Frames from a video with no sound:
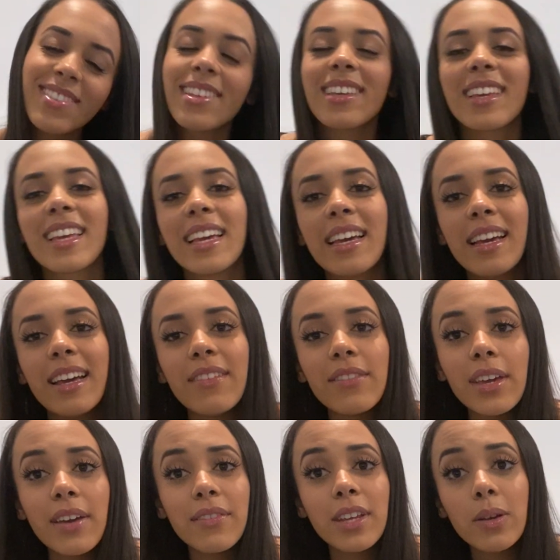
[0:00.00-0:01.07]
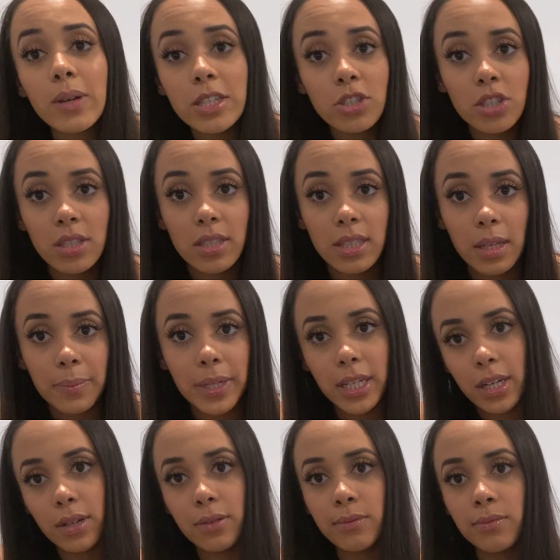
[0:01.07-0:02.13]
if you have any questions, let me
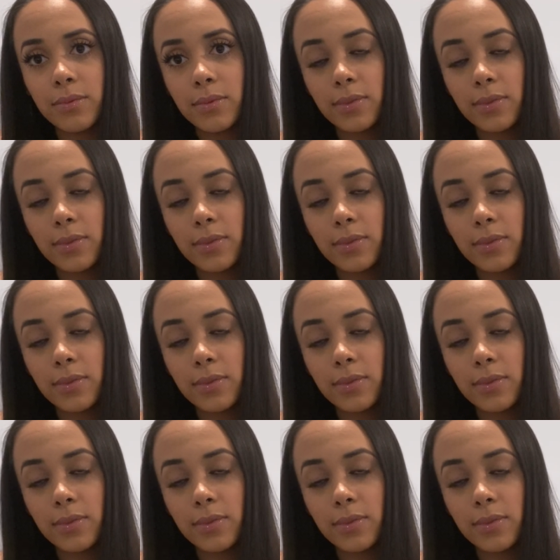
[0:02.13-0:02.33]
know.